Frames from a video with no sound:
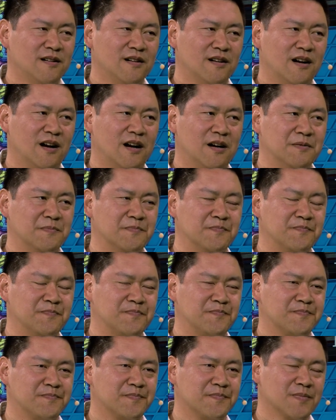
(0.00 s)
Um,
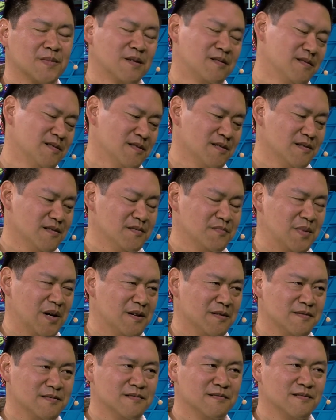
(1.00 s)
yeah. But